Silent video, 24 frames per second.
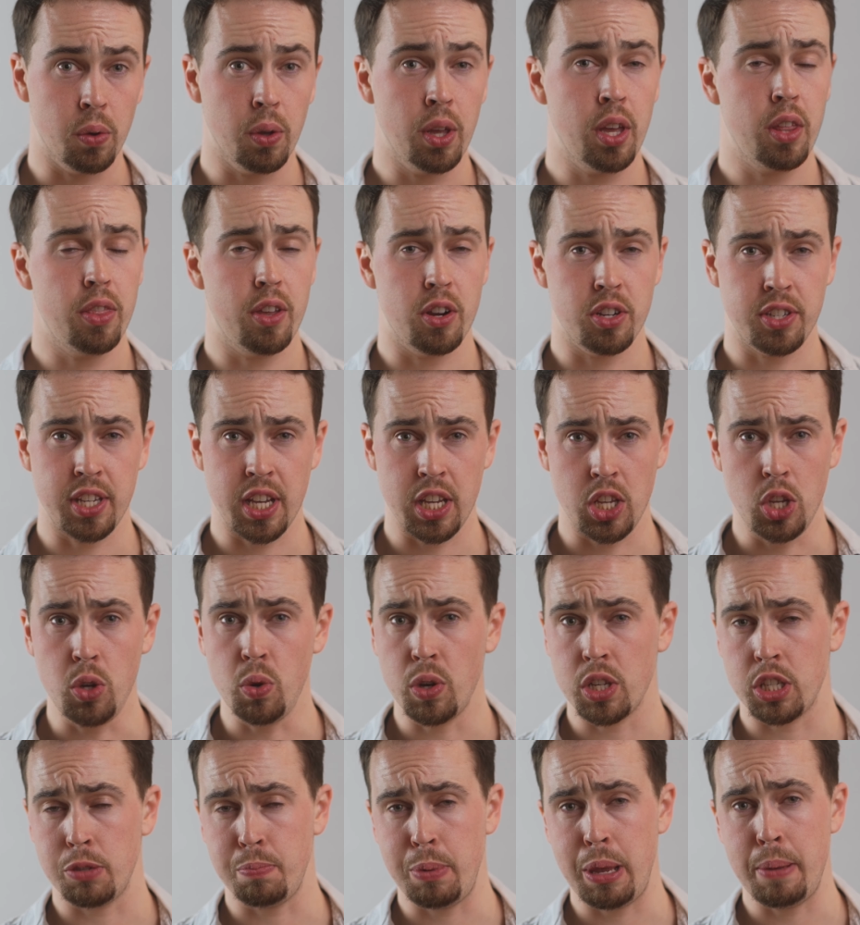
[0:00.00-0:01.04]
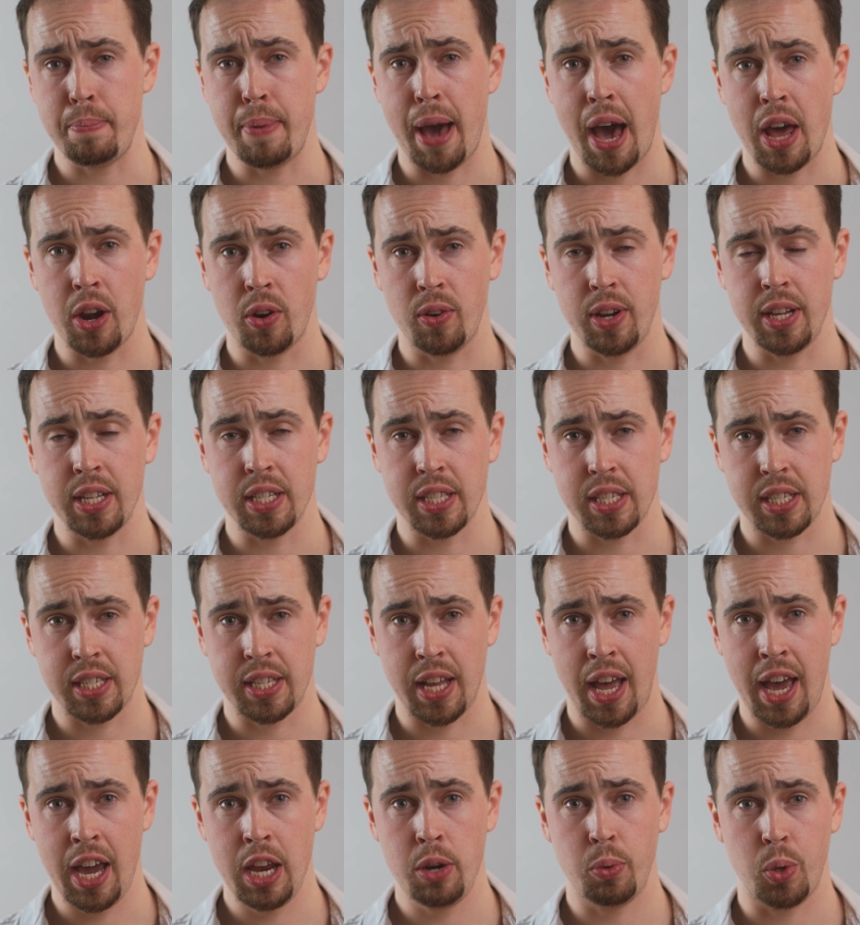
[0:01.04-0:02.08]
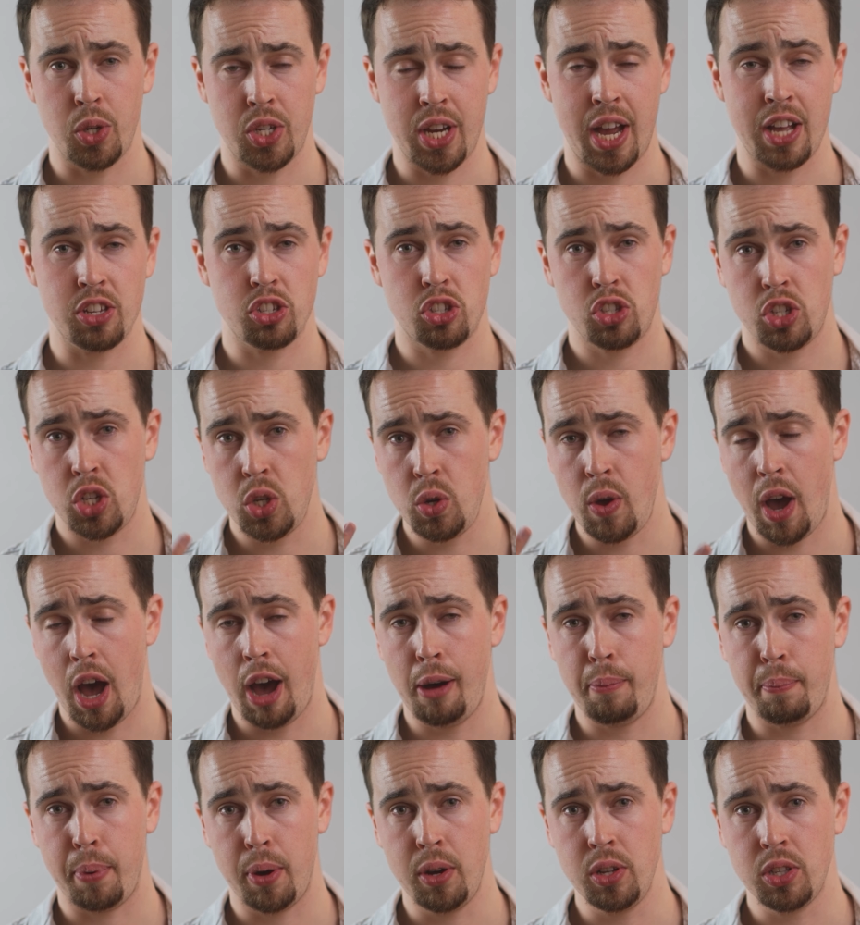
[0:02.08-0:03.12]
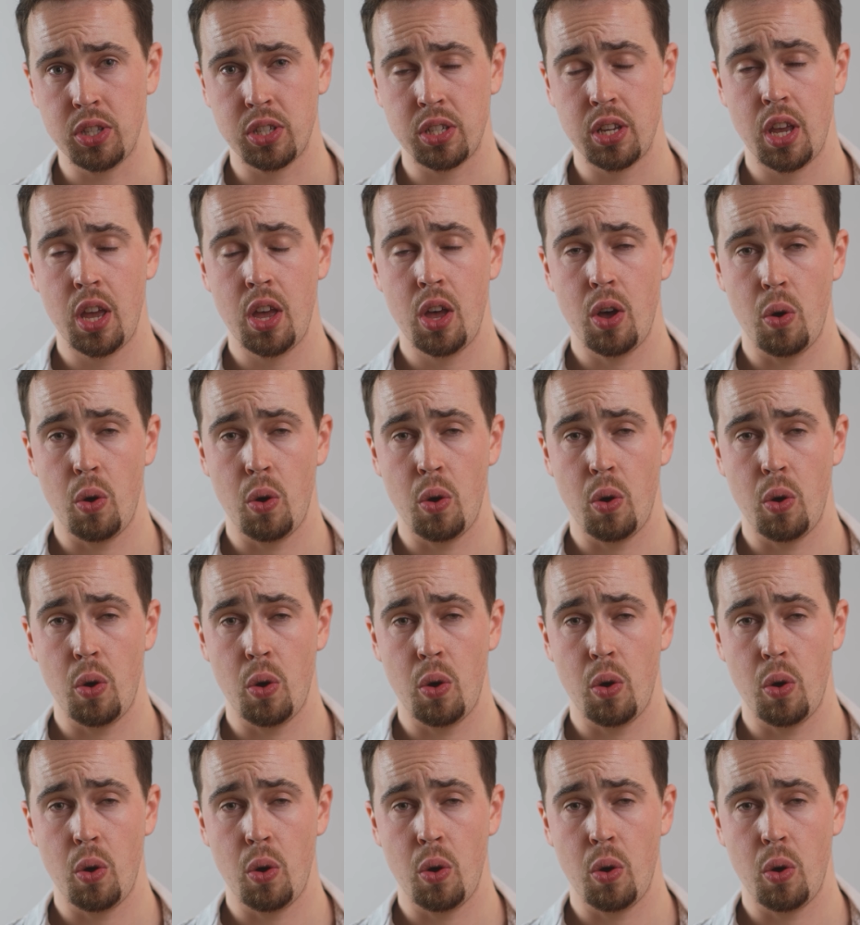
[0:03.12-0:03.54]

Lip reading: There's a USB battery inside, which has 2 outputs,